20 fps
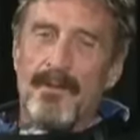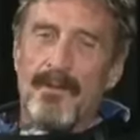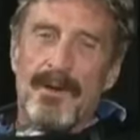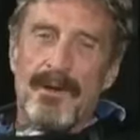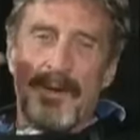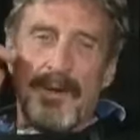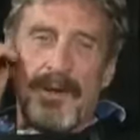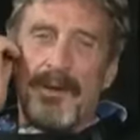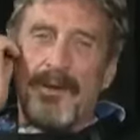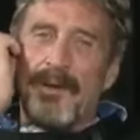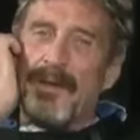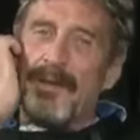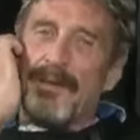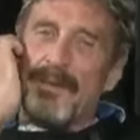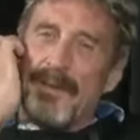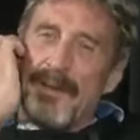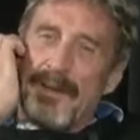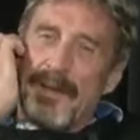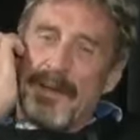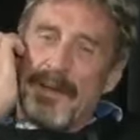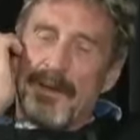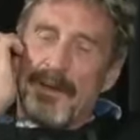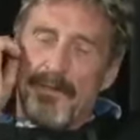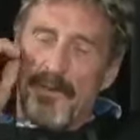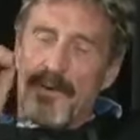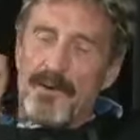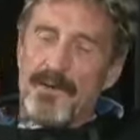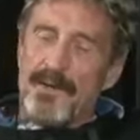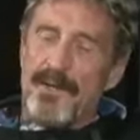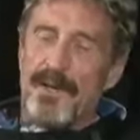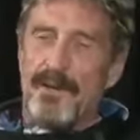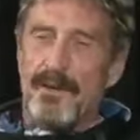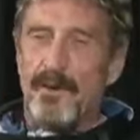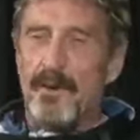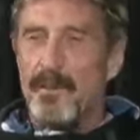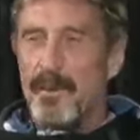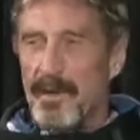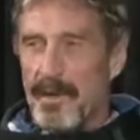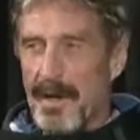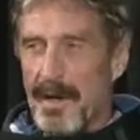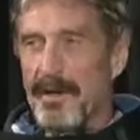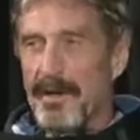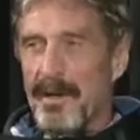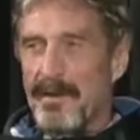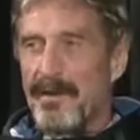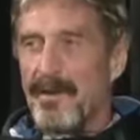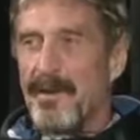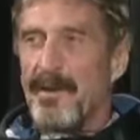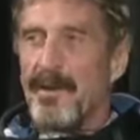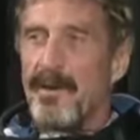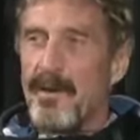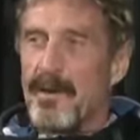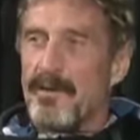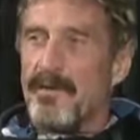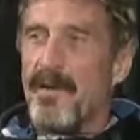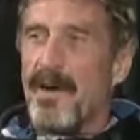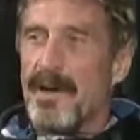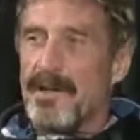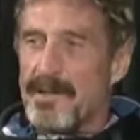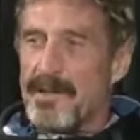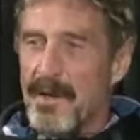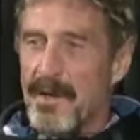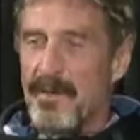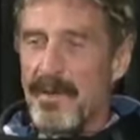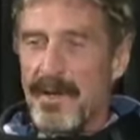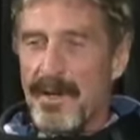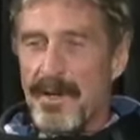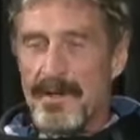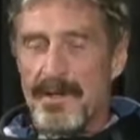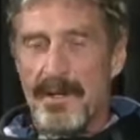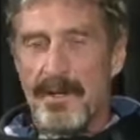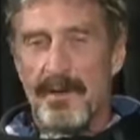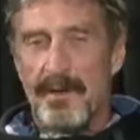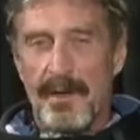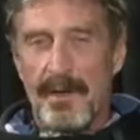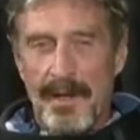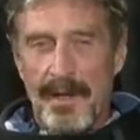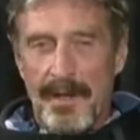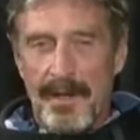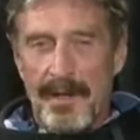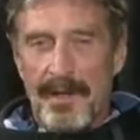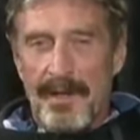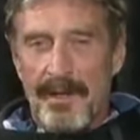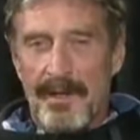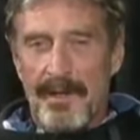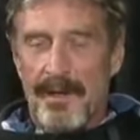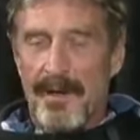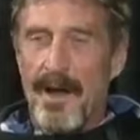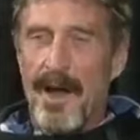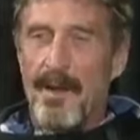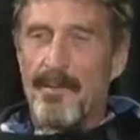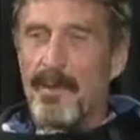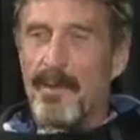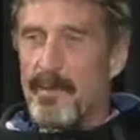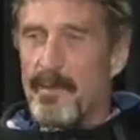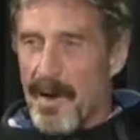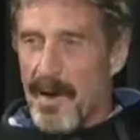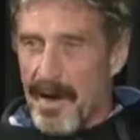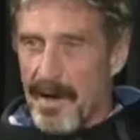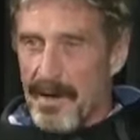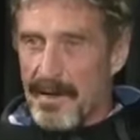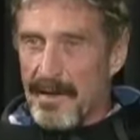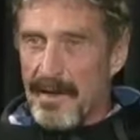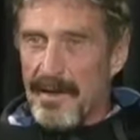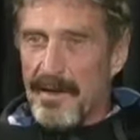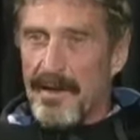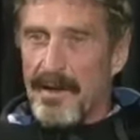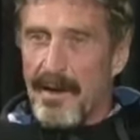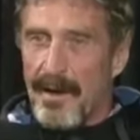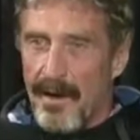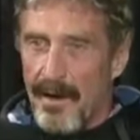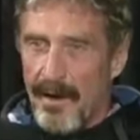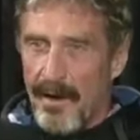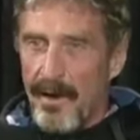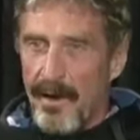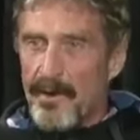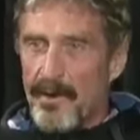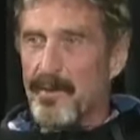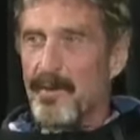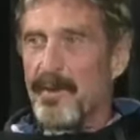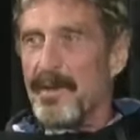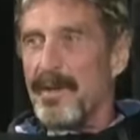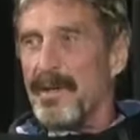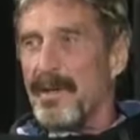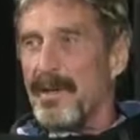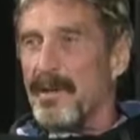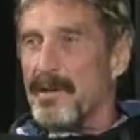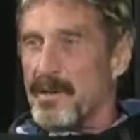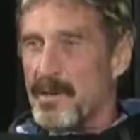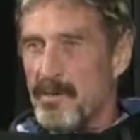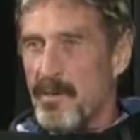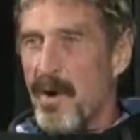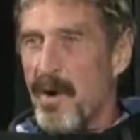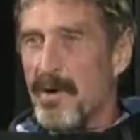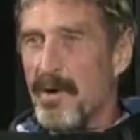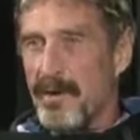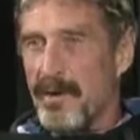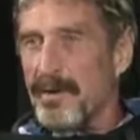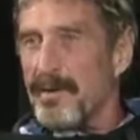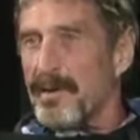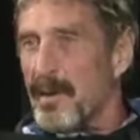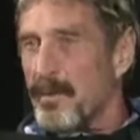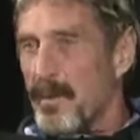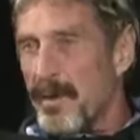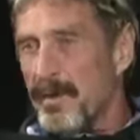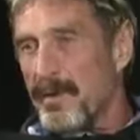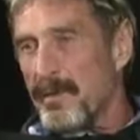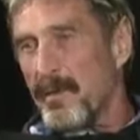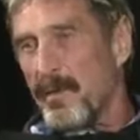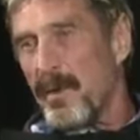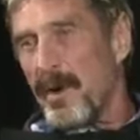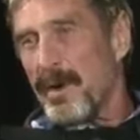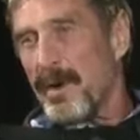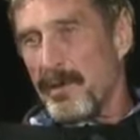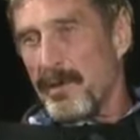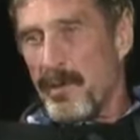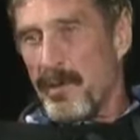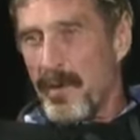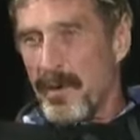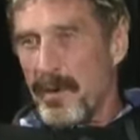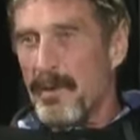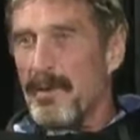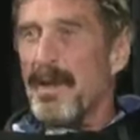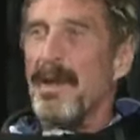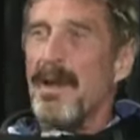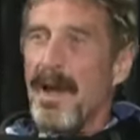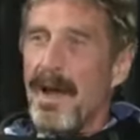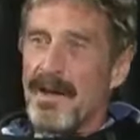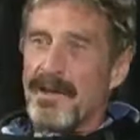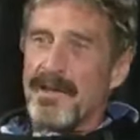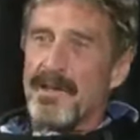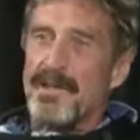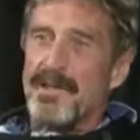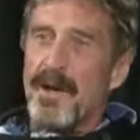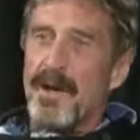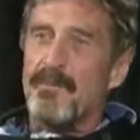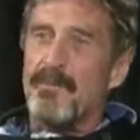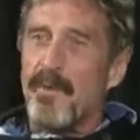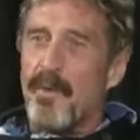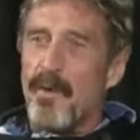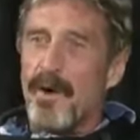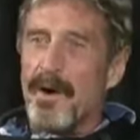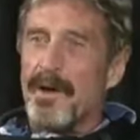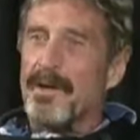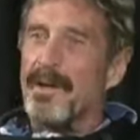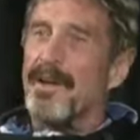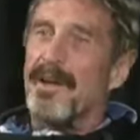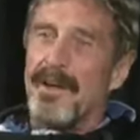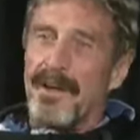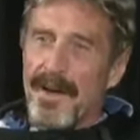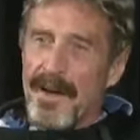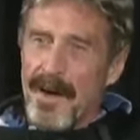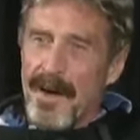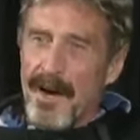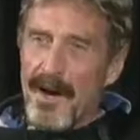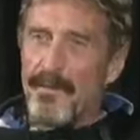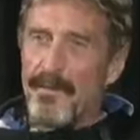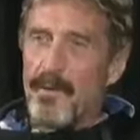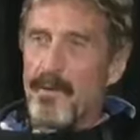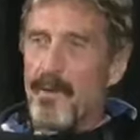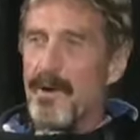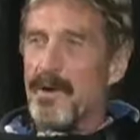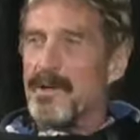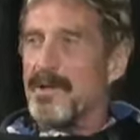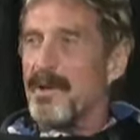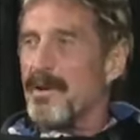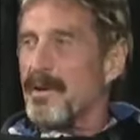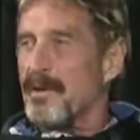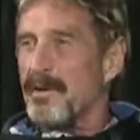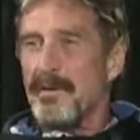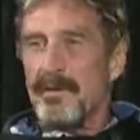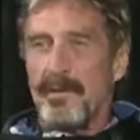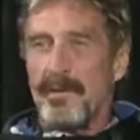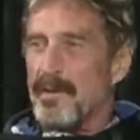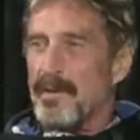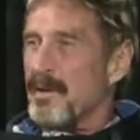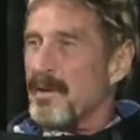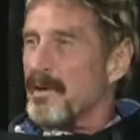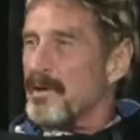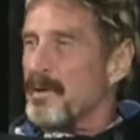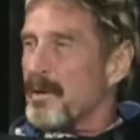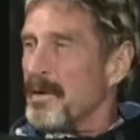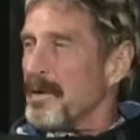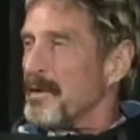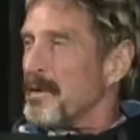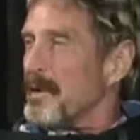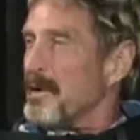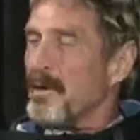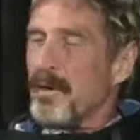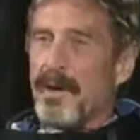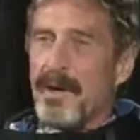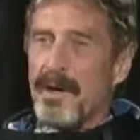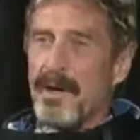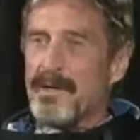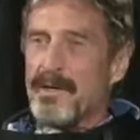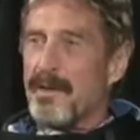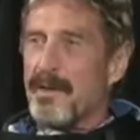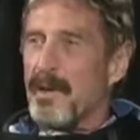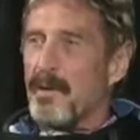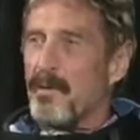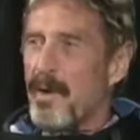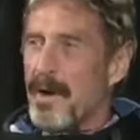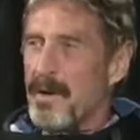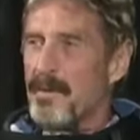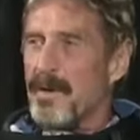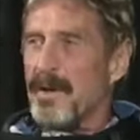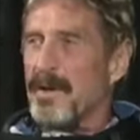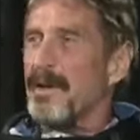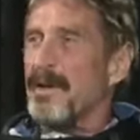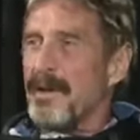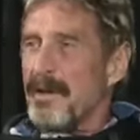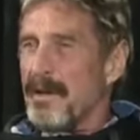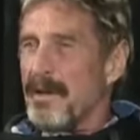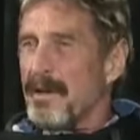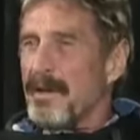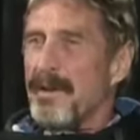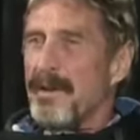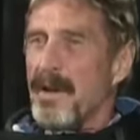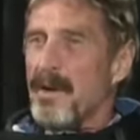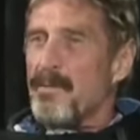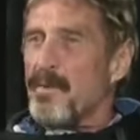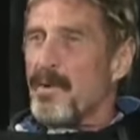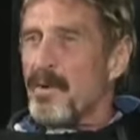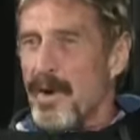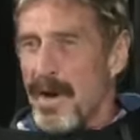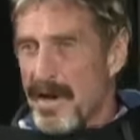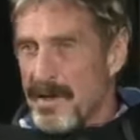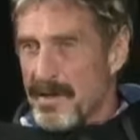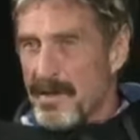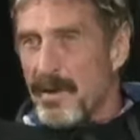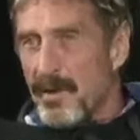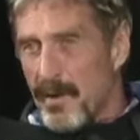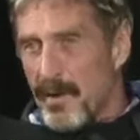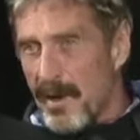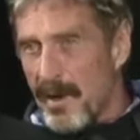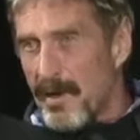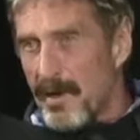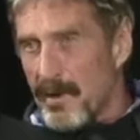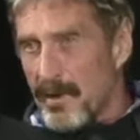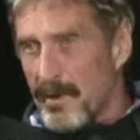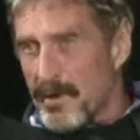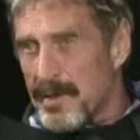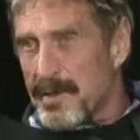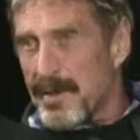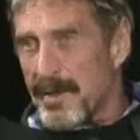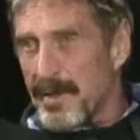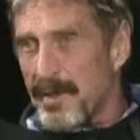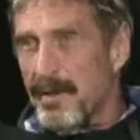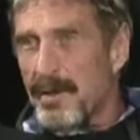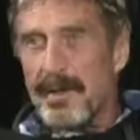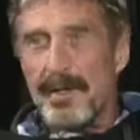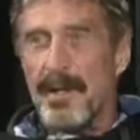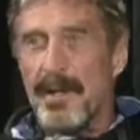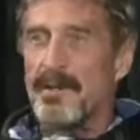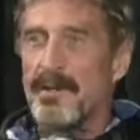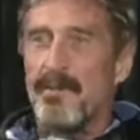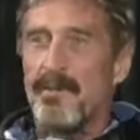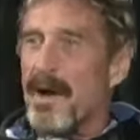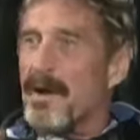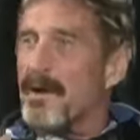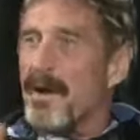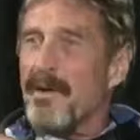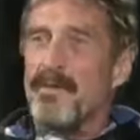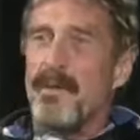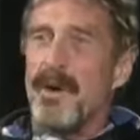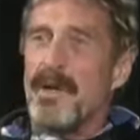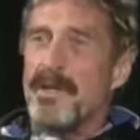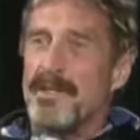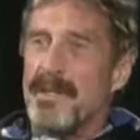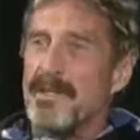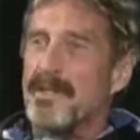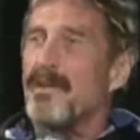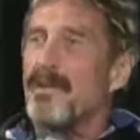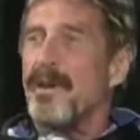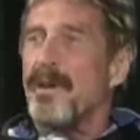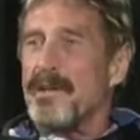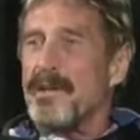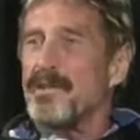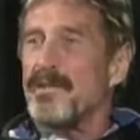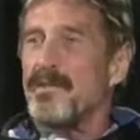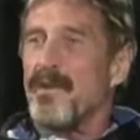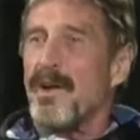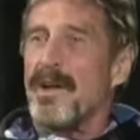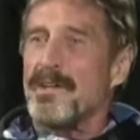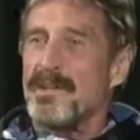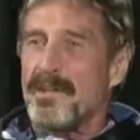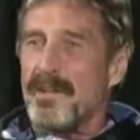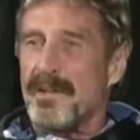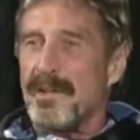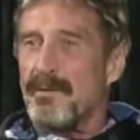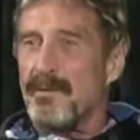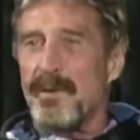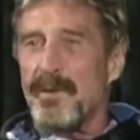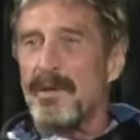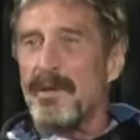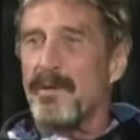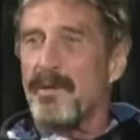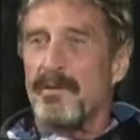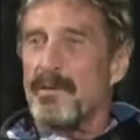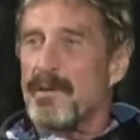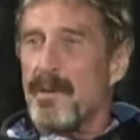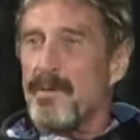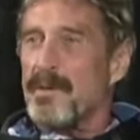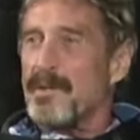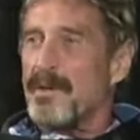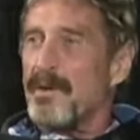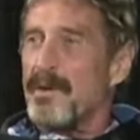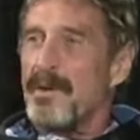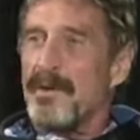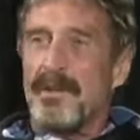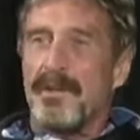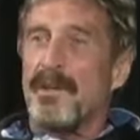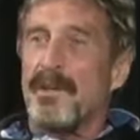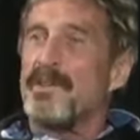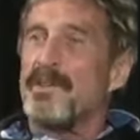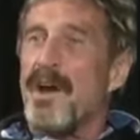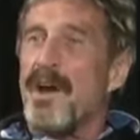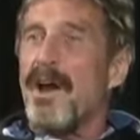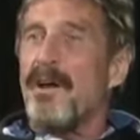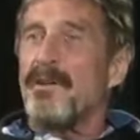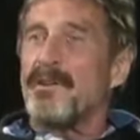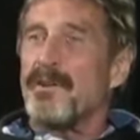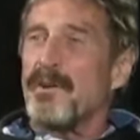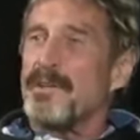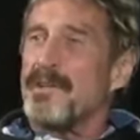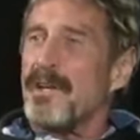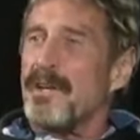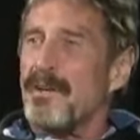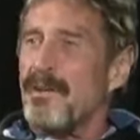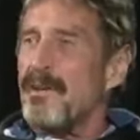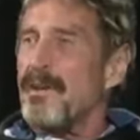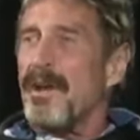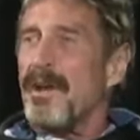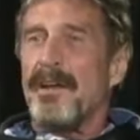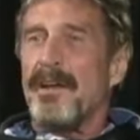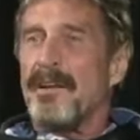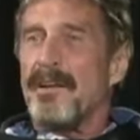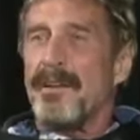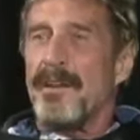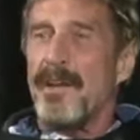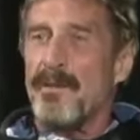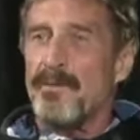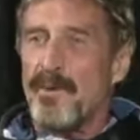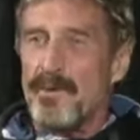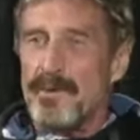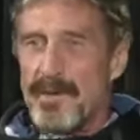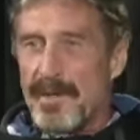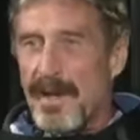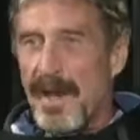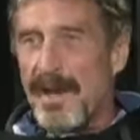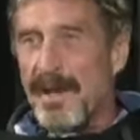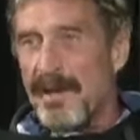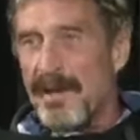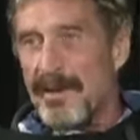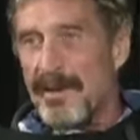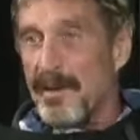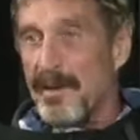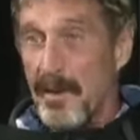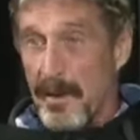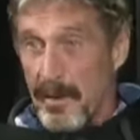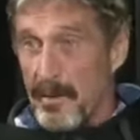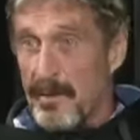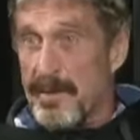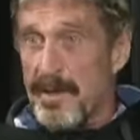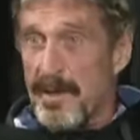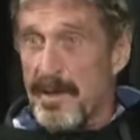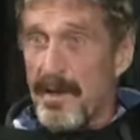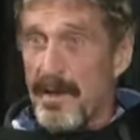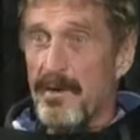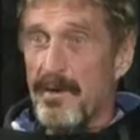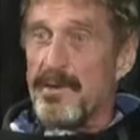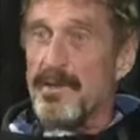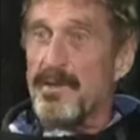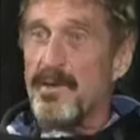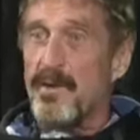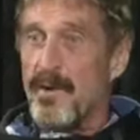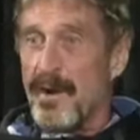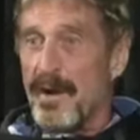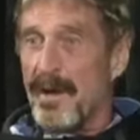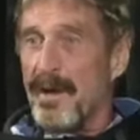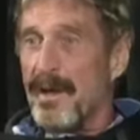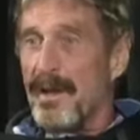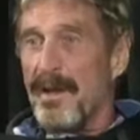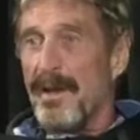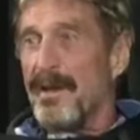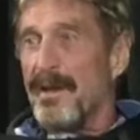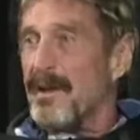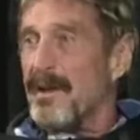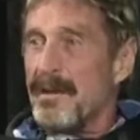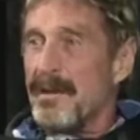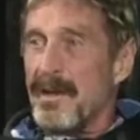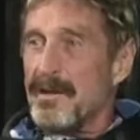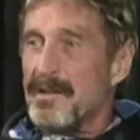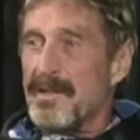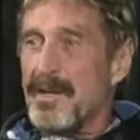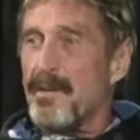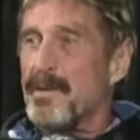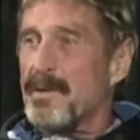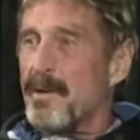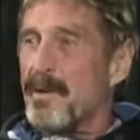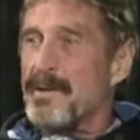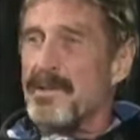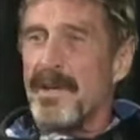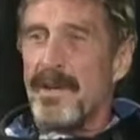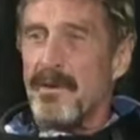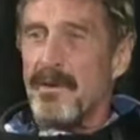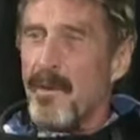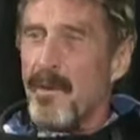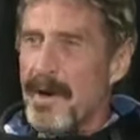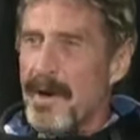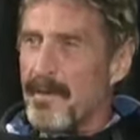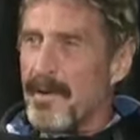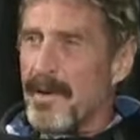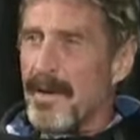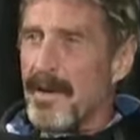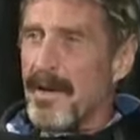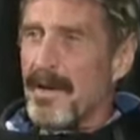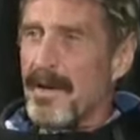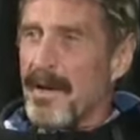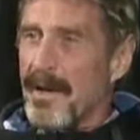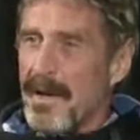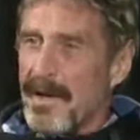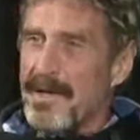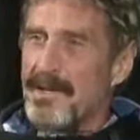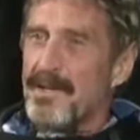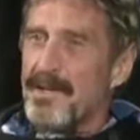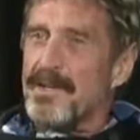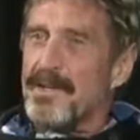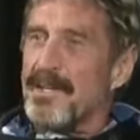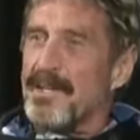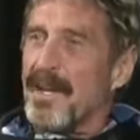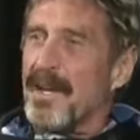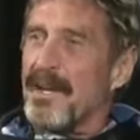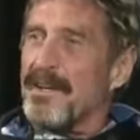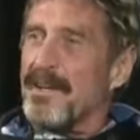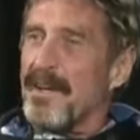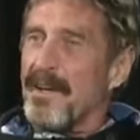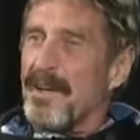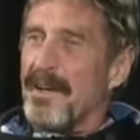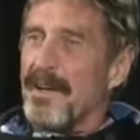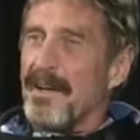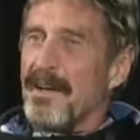Well, you know, at first they do, but I, I think you're going to find something else. You know, the common man ultimately is smarter than we give them credit for. At some point, everyone is going to look, look at each other and think, wait a minute. The emperor has no clothes, you know. It doesn't matter. Everybody says, "Oh yeah, he's dressed," and you, someone's going to, the child's going to say, "Look, the emperor's naked." The old, the old story, and and someone's going to say, "Wait a minute, he just said